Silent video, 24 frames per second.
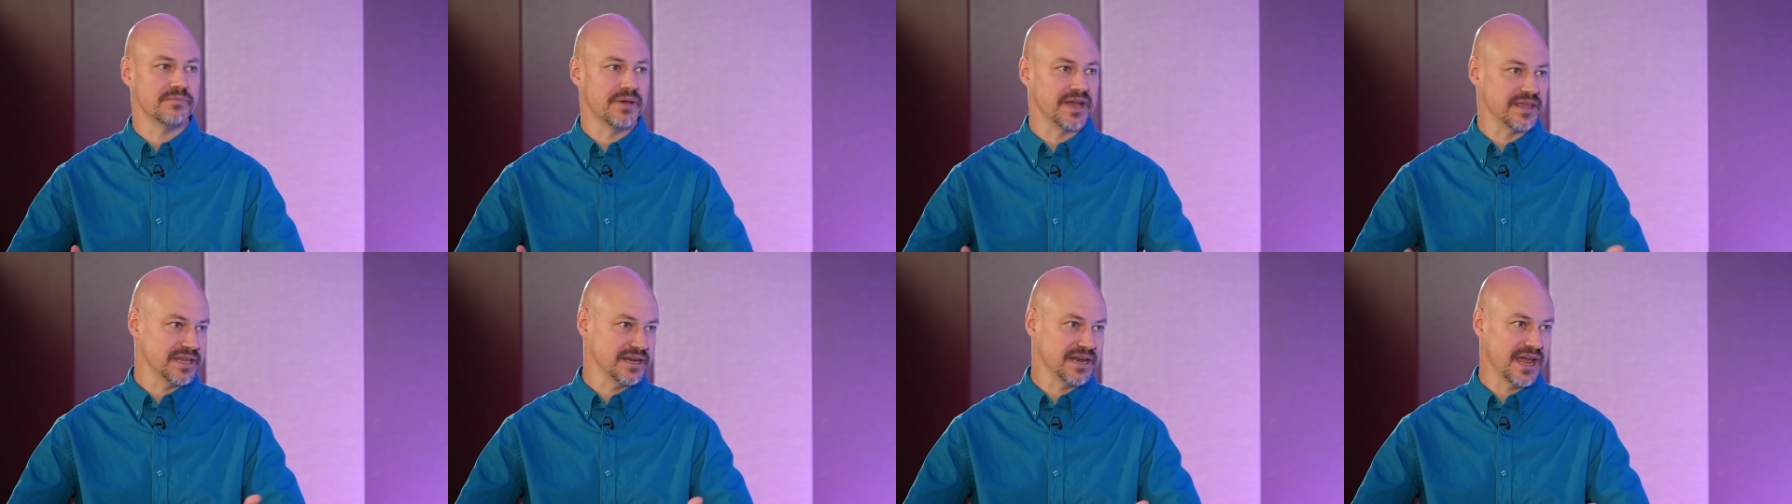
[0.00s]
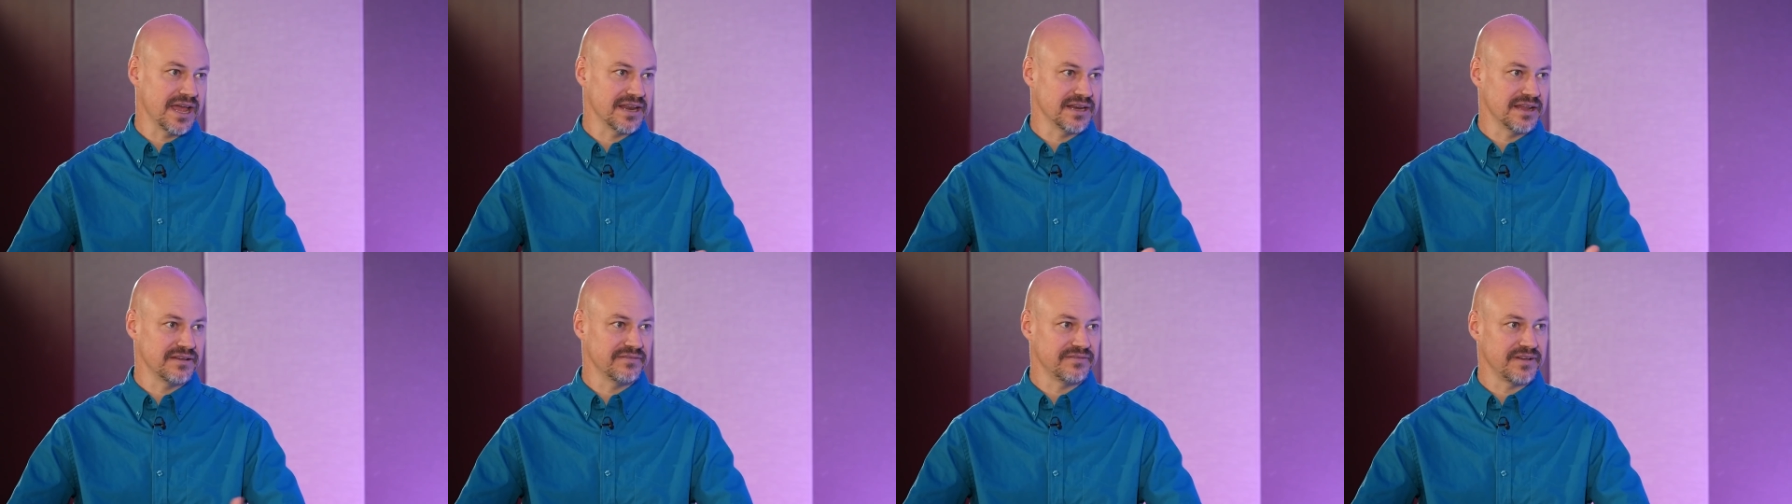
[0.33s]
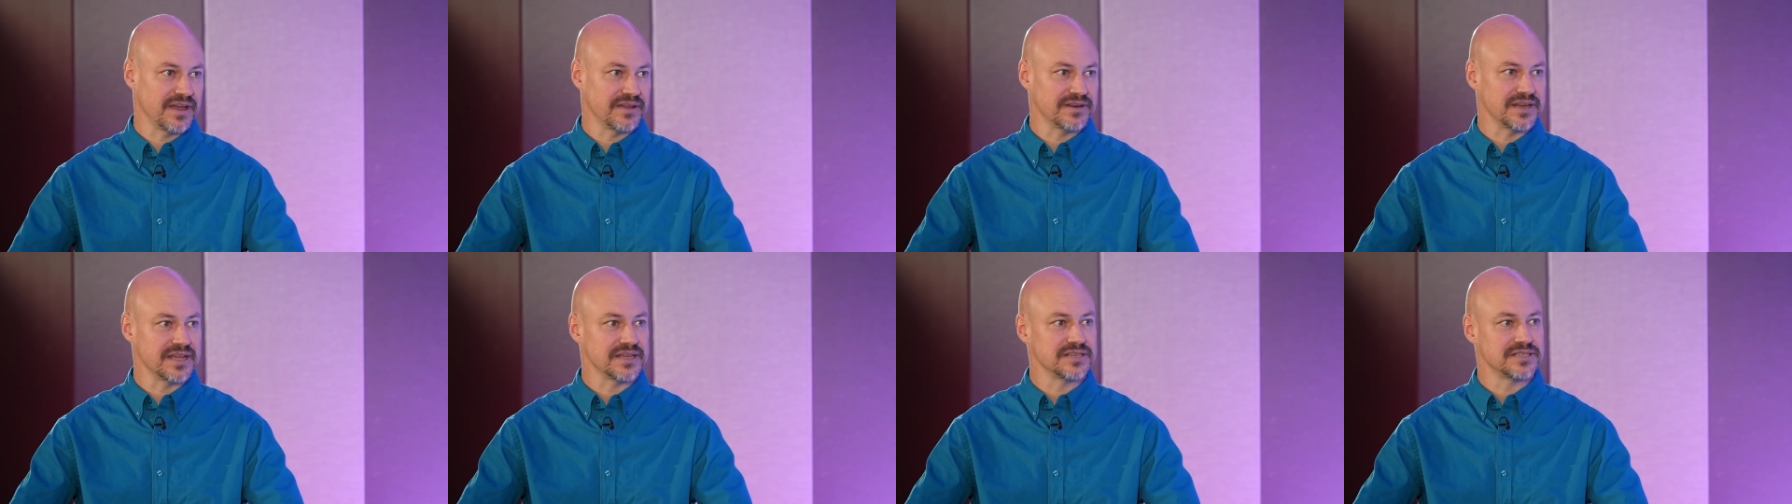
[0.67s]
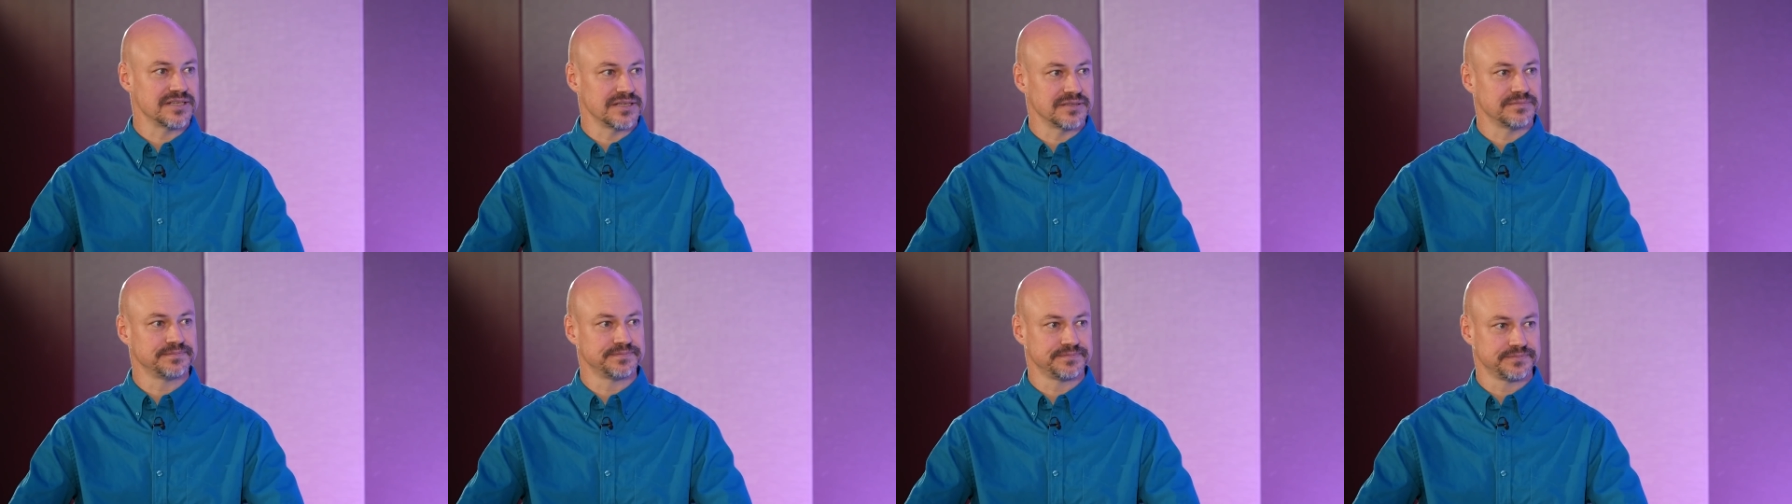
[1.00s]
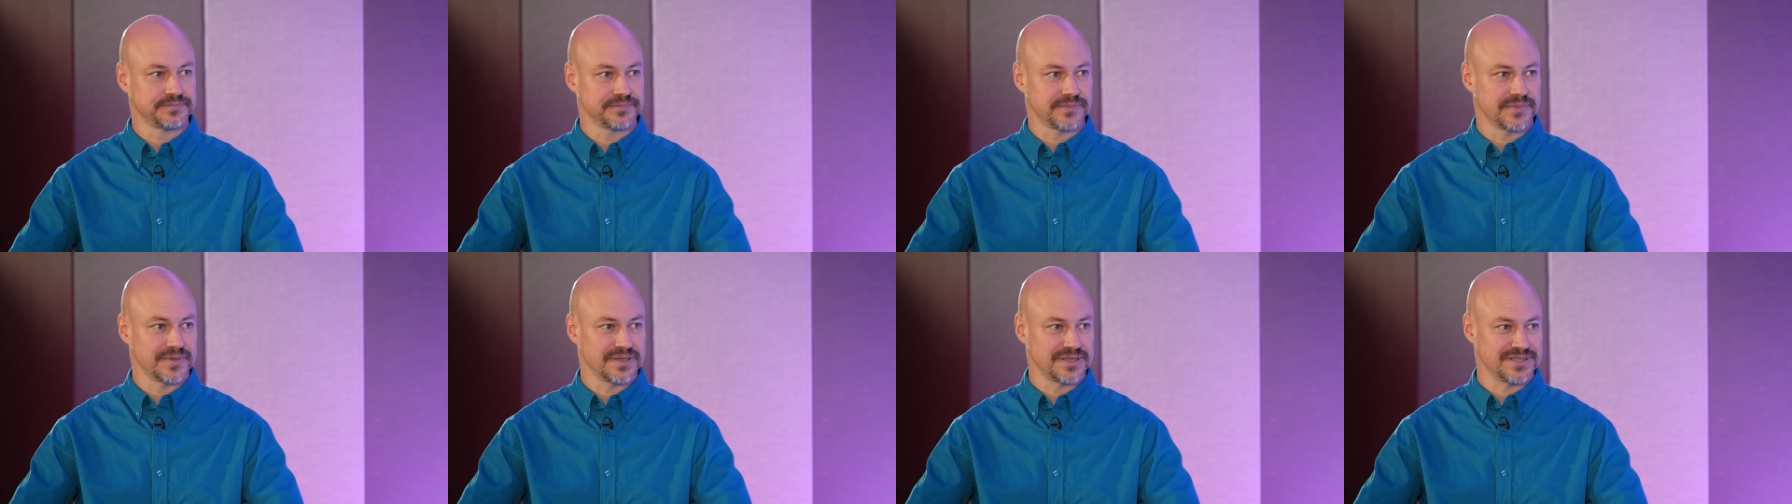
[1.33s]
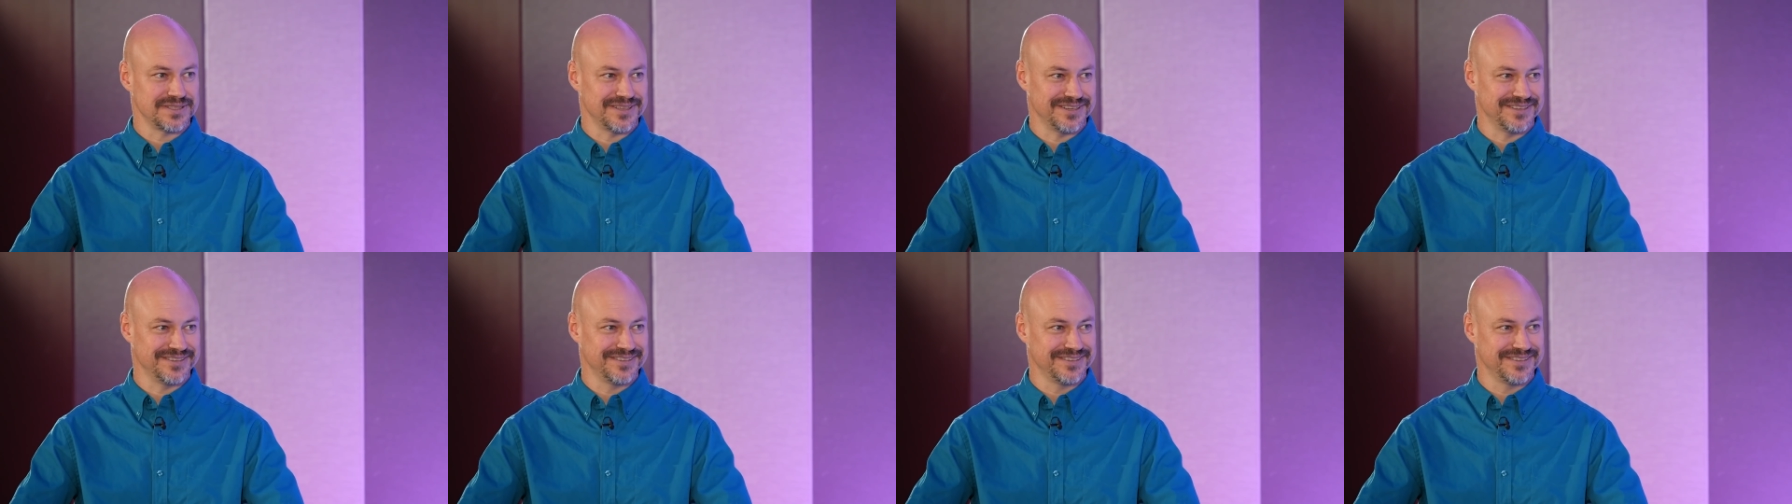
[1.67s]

by the .NET Foundation. So